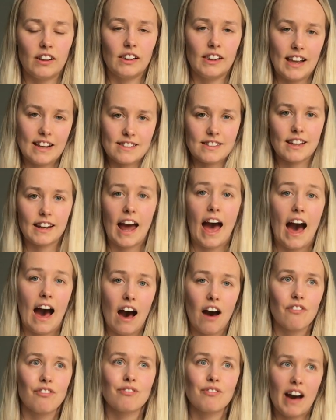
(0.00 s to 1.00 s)
less than
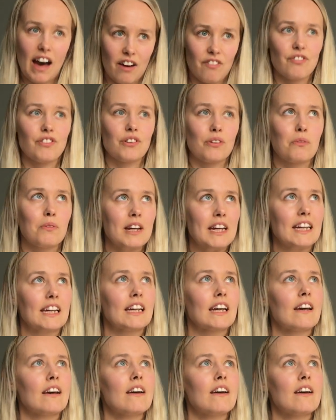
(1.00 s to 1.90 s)
half after a week,